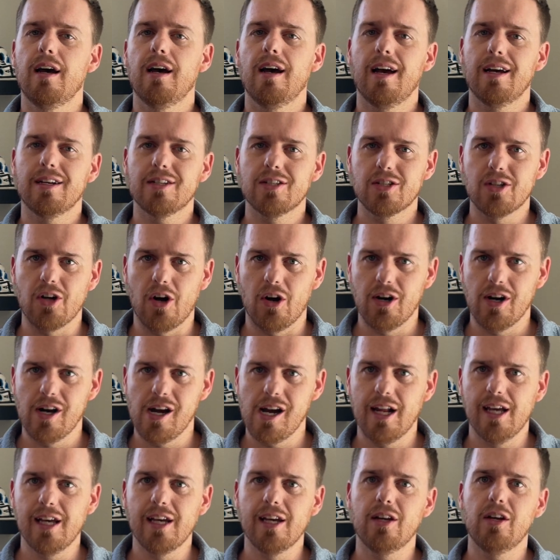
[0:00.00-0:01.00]
started
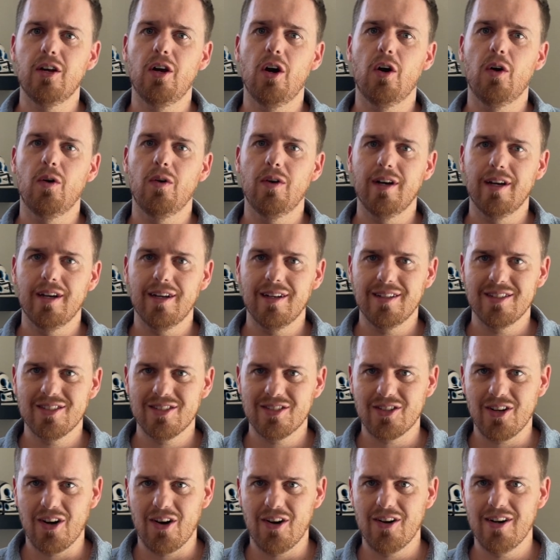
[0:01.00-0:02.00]
to get going,
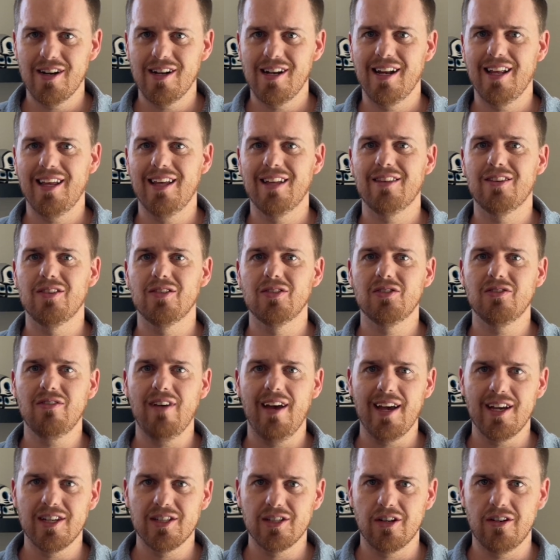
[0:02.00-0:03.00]
started to get those
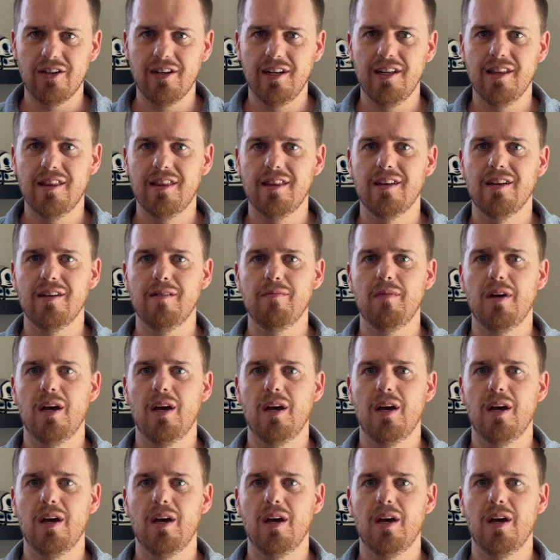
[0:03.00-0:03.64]
legs underneath him.